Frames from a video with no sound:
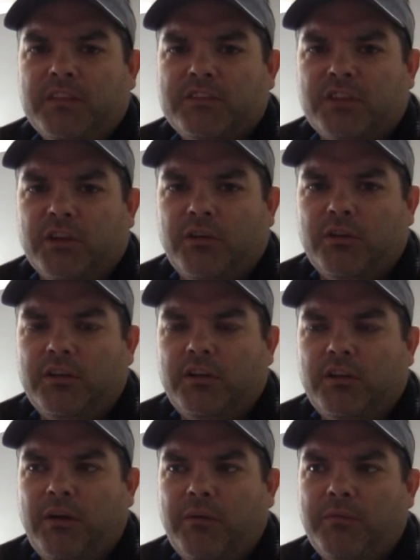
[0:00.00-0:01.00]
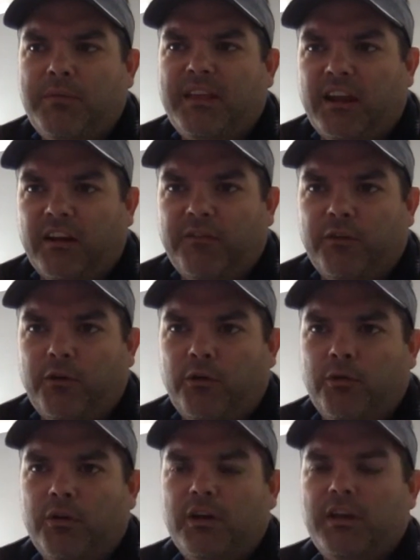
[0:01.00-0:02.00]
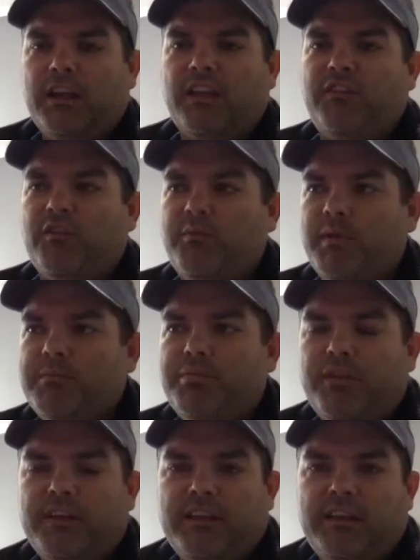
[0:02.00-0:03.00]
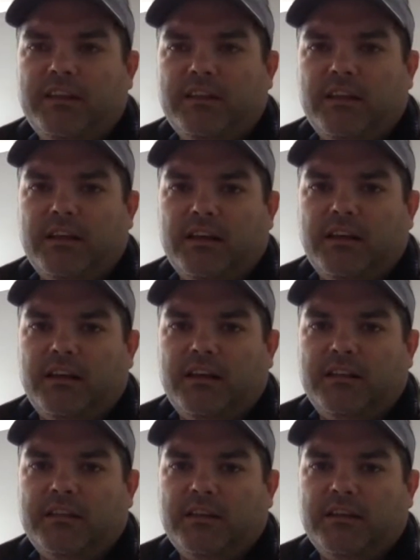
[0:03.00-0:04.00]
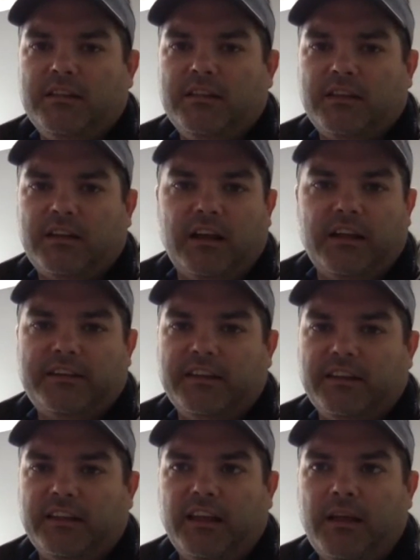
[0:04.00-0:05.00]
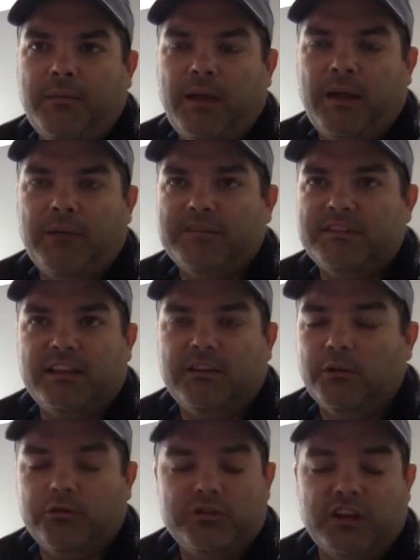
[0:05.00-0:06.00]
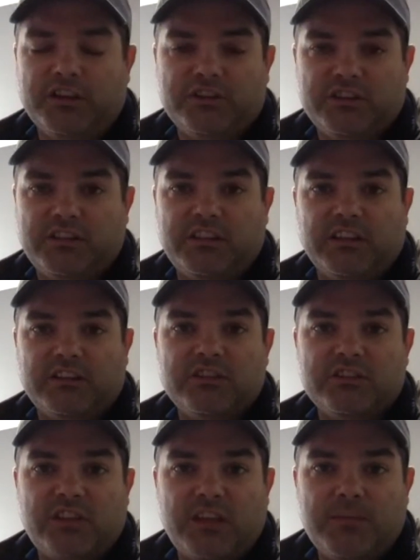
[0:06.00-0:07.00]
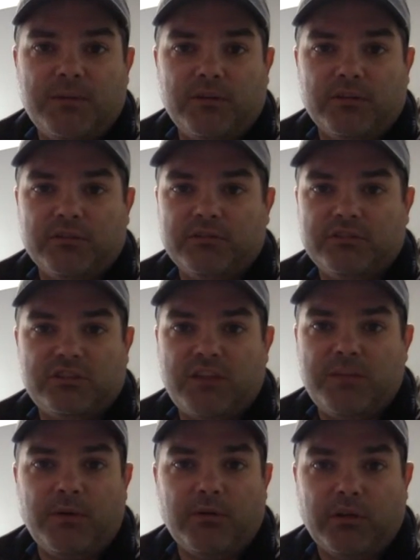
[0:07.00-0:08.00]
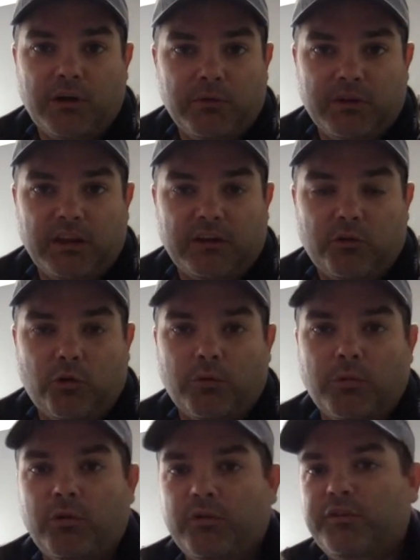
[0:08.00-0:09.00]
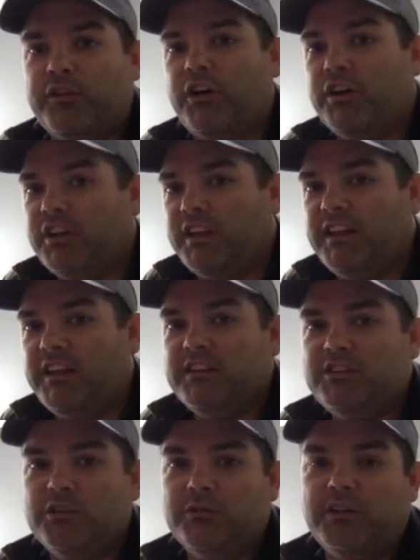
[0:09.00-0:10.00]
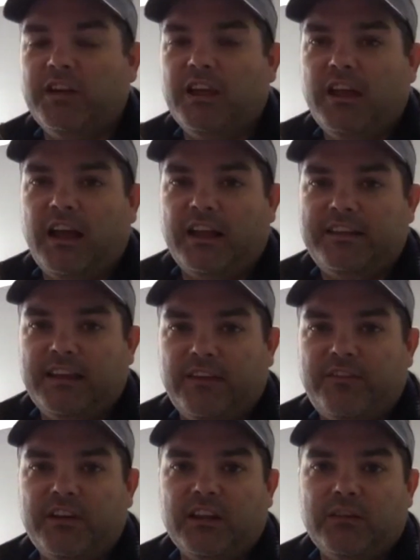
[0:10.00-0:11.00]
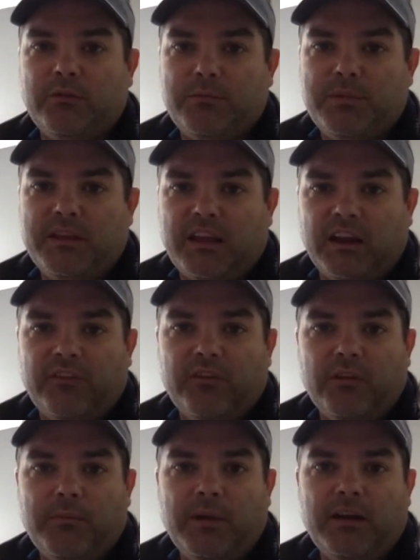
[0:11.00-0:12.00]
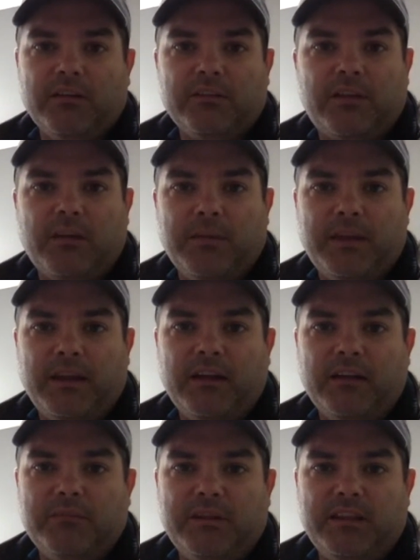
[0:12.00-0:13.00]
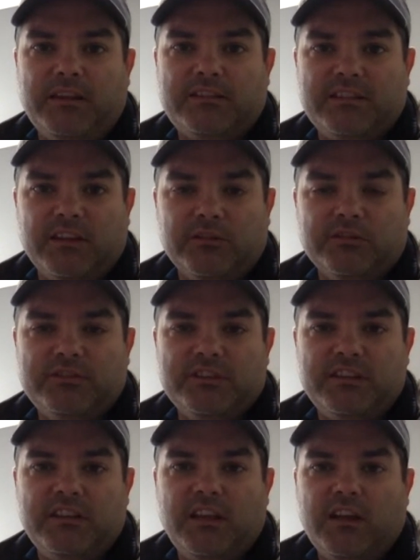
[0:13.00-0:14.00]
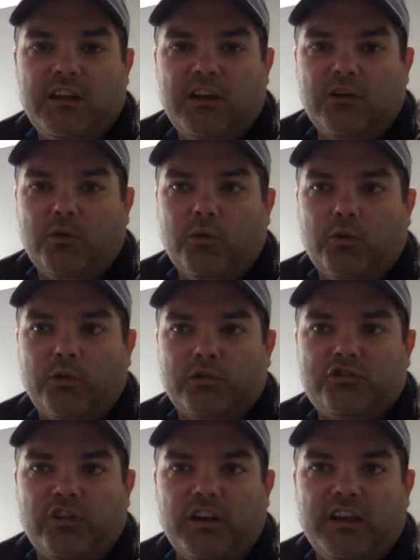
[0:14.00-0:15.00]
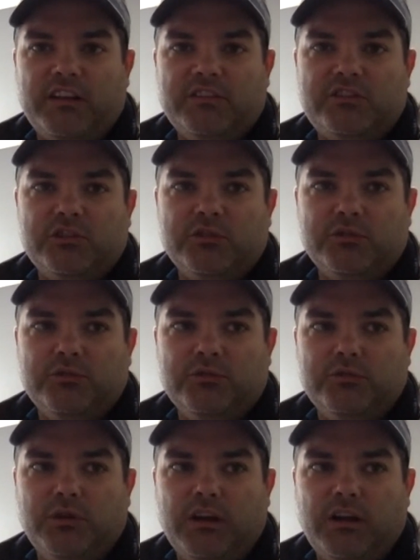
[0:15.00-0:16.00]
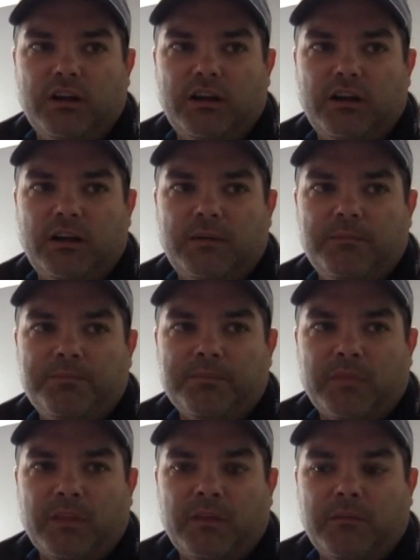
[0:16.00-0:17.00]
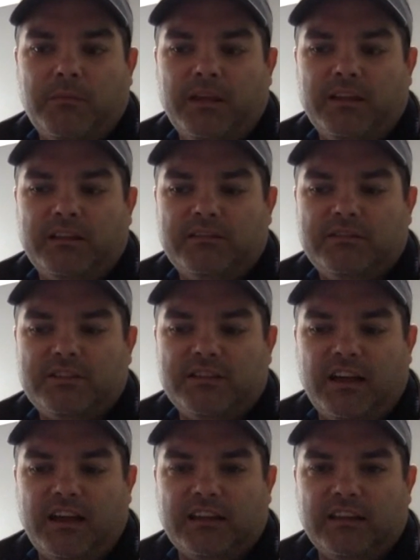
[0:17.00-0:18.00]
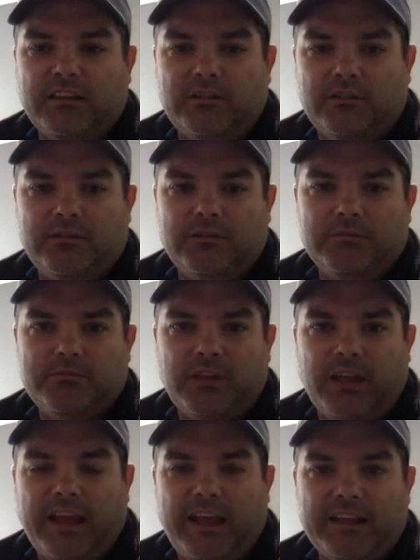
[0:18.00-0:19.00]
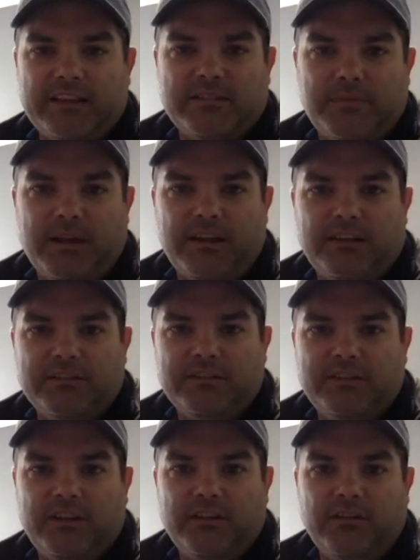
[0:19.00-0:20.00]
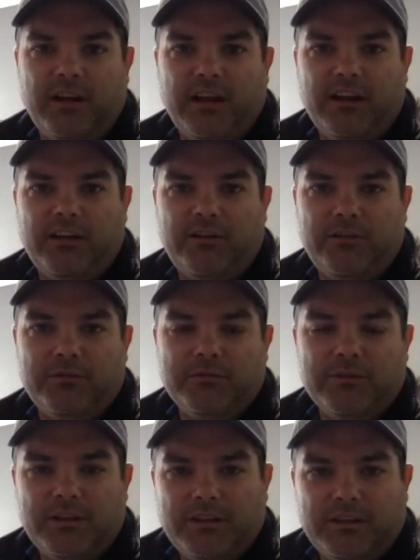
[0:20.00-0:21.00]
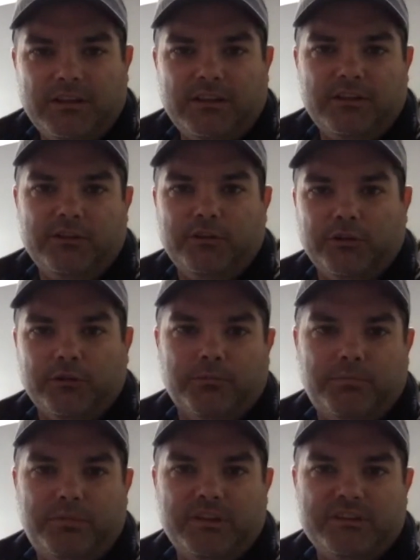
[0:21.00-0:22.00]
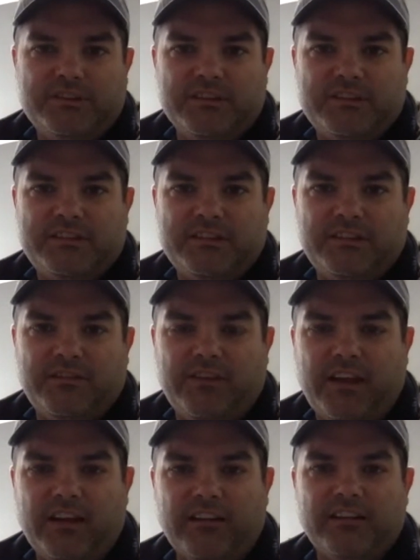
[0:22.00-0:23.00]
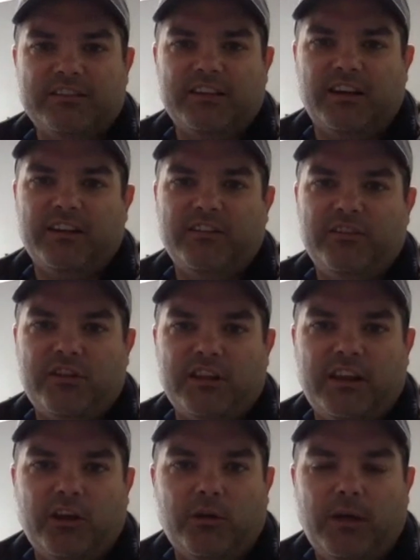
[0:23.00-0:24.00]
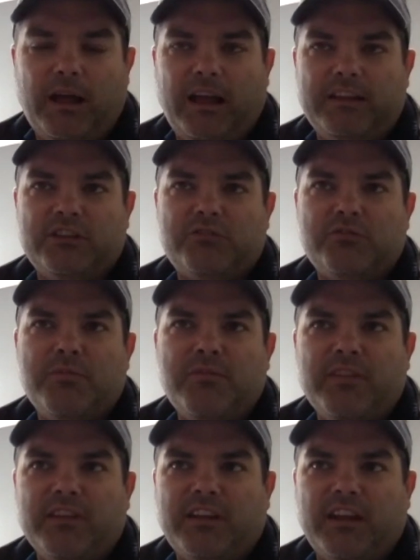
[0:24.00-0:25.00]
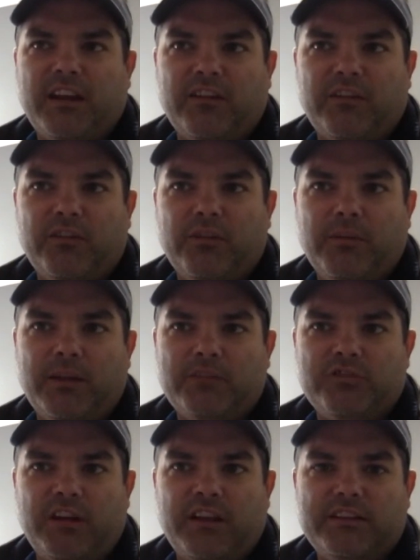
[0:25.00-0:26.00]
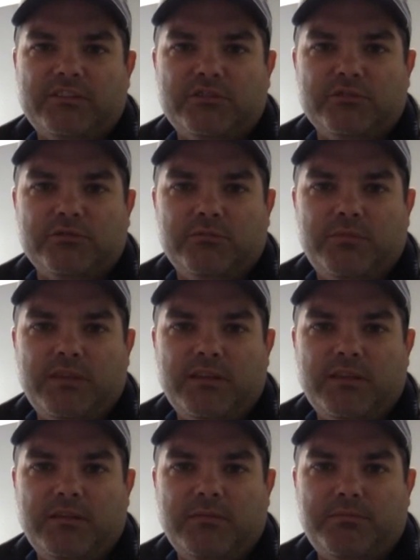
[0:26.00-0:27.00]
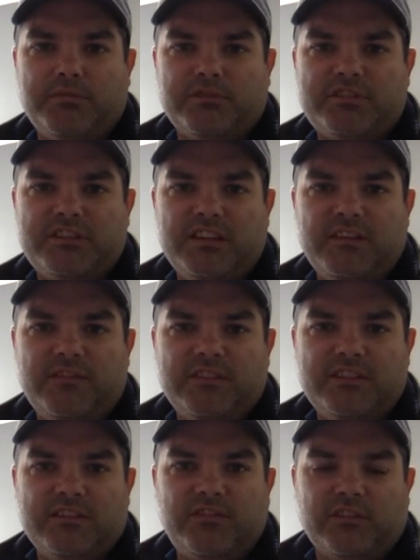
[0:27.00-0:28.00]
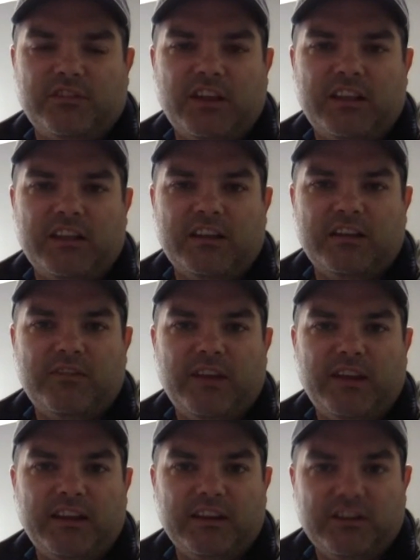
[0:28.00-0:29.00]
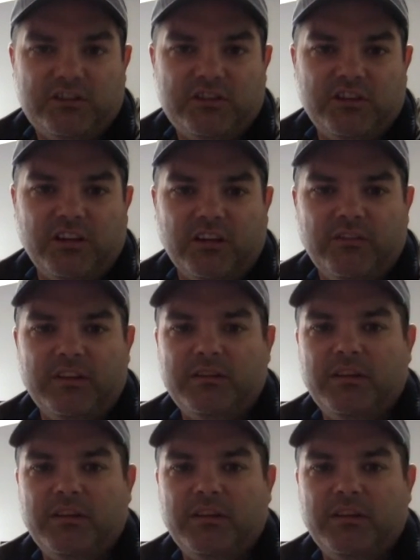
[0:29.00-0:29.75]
I would be careful. If you've been playing the content game, I would say don't change anything. Just keep on going like normal. If you're gonna get into it, I definitely would be careful about coming out being salesy or trying to make snide little ads about how your business and the virus, how you can help. I just would be very careful about trying to be perceived as if you're taking advantage of it